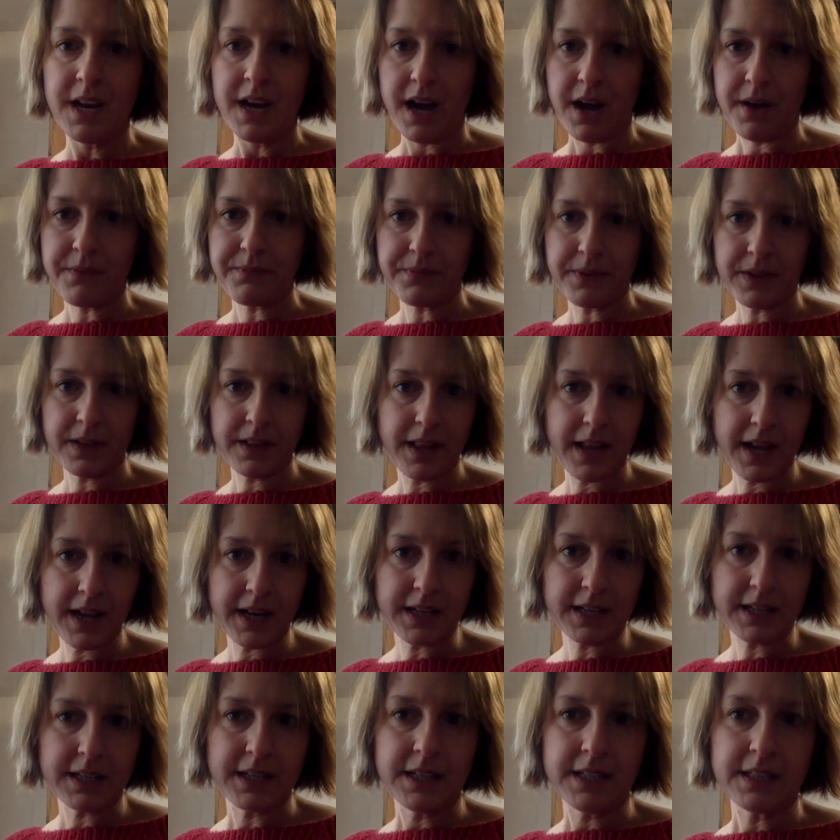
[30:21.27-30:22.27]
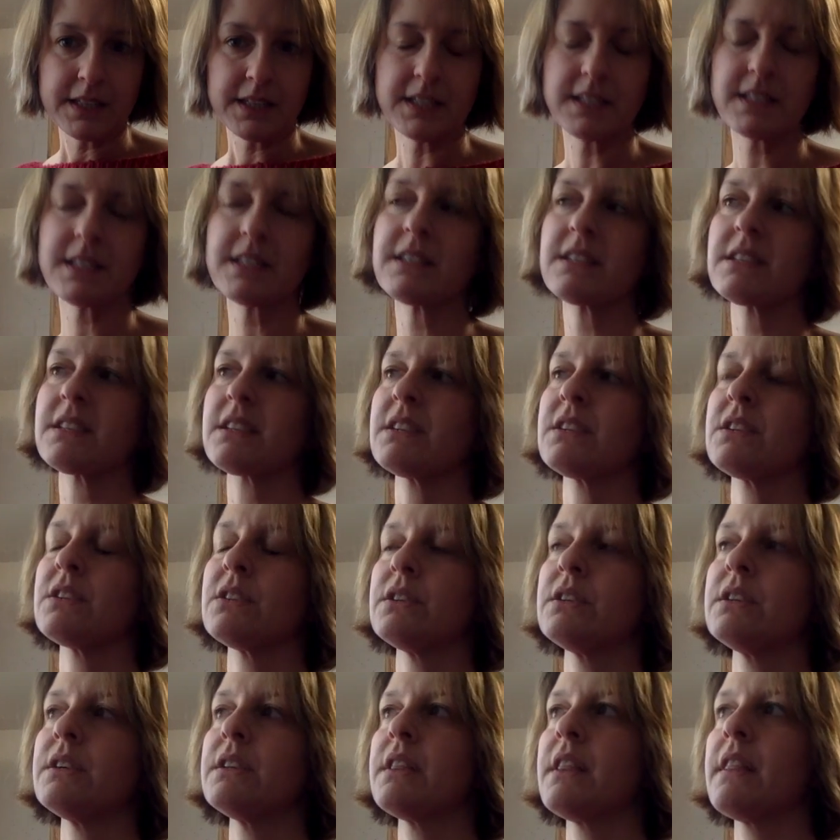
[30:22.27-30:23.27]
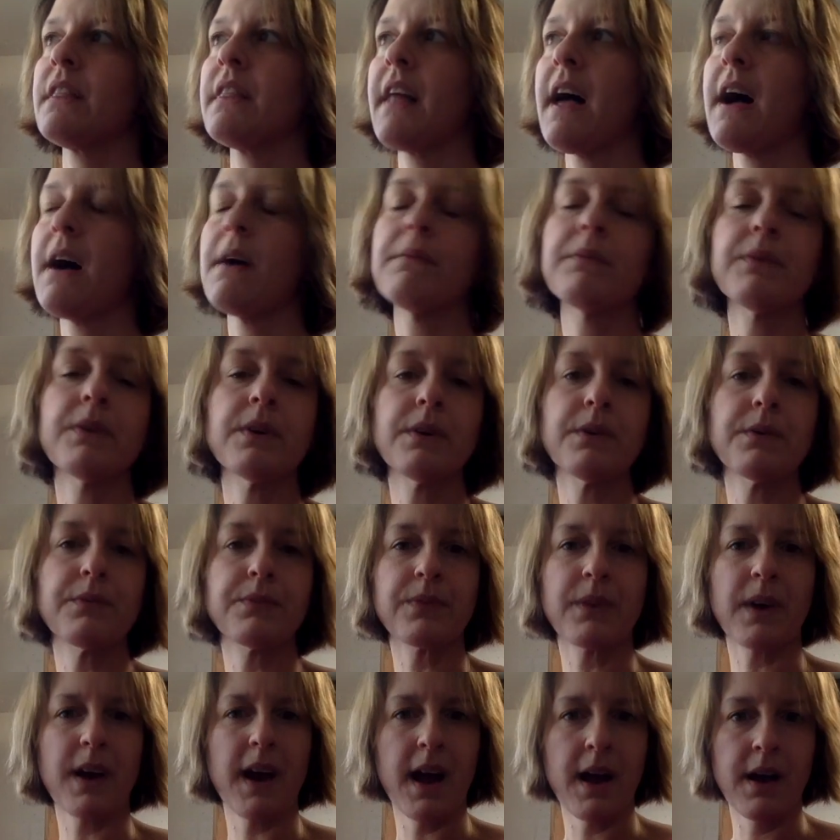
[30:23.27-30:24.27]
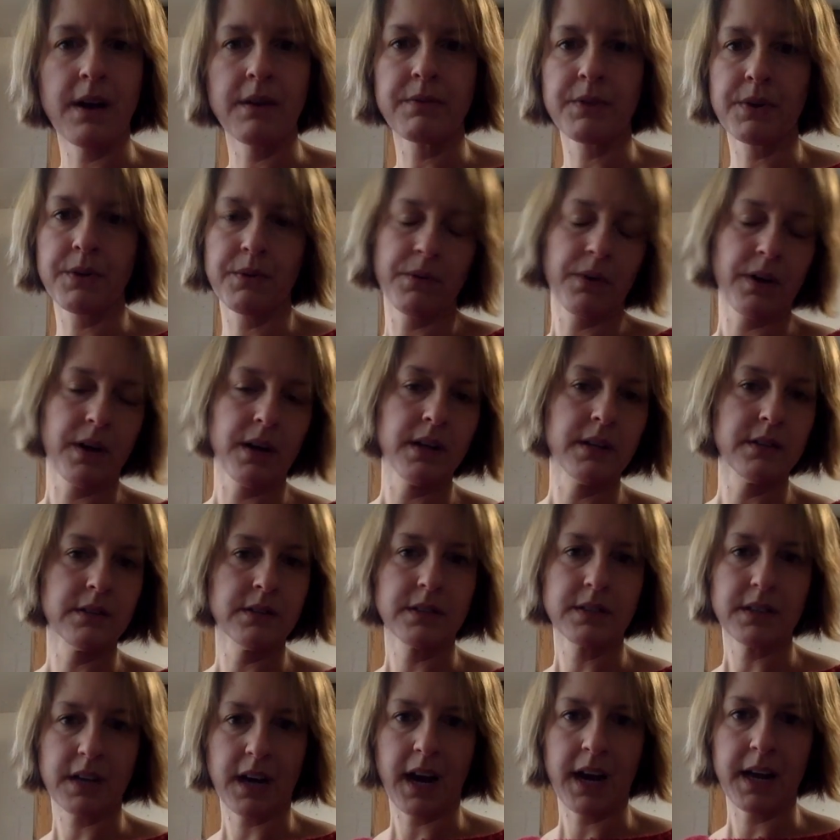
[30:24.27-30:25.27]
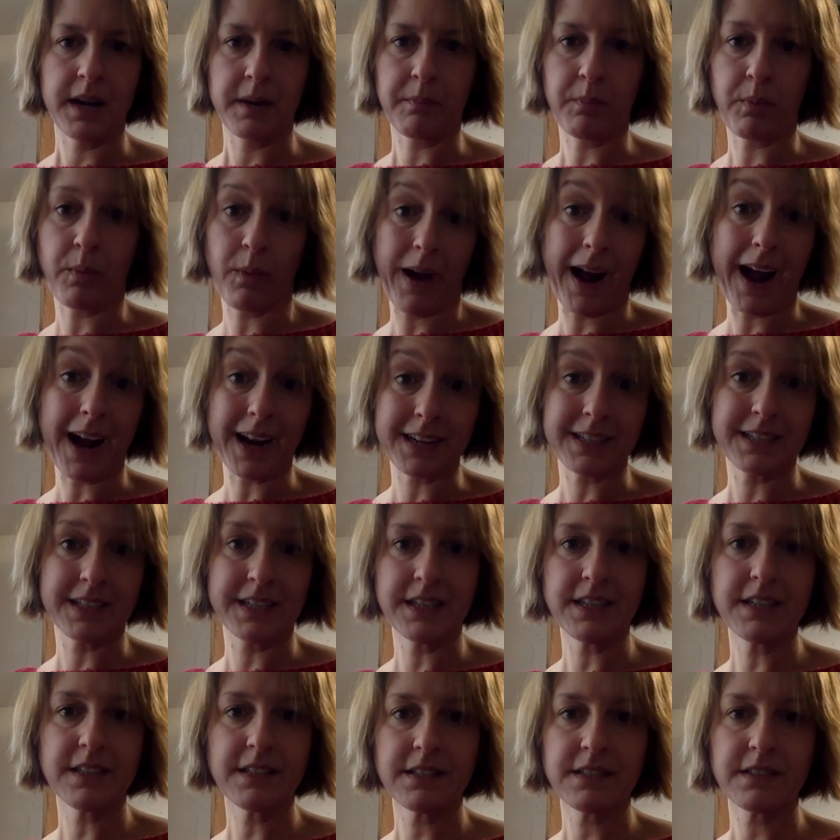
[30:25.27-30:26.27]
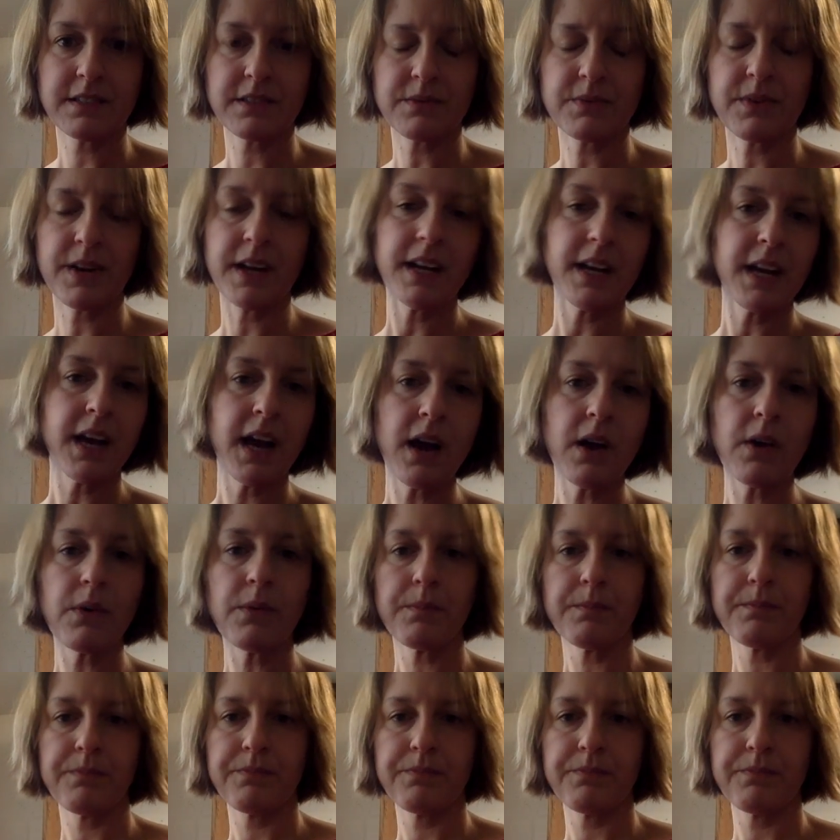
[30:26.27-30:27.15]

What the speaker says: I feel like this is a good level for everyone to kind of practice right now.